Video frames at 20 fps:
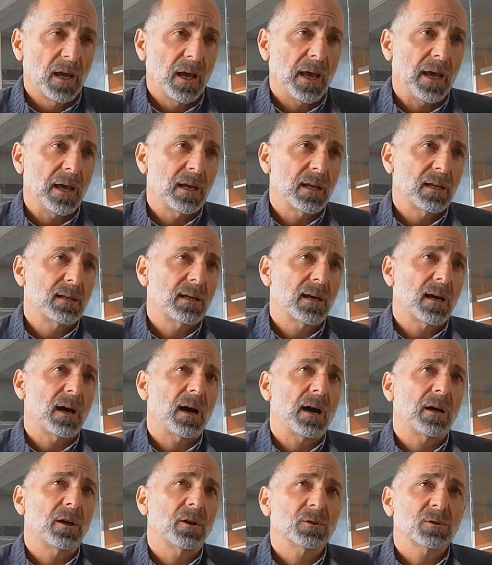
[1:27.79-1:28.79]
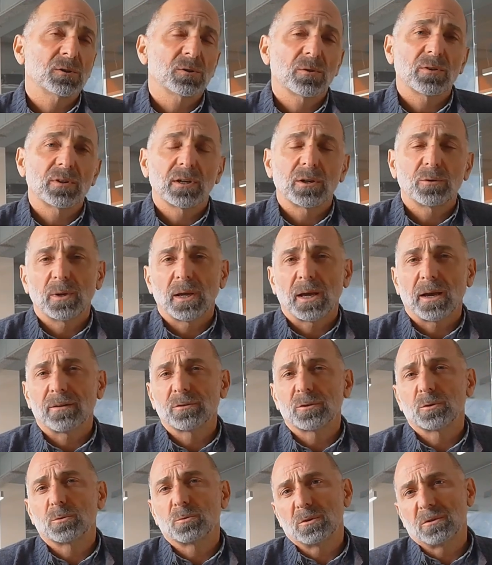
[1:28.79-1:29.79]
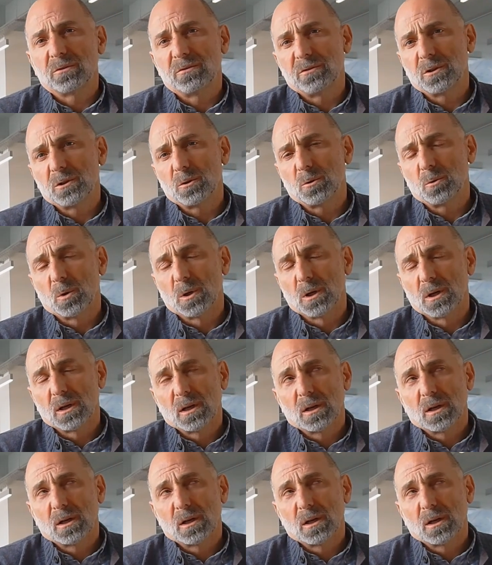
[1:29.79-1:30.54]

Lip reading: And I also think we have to review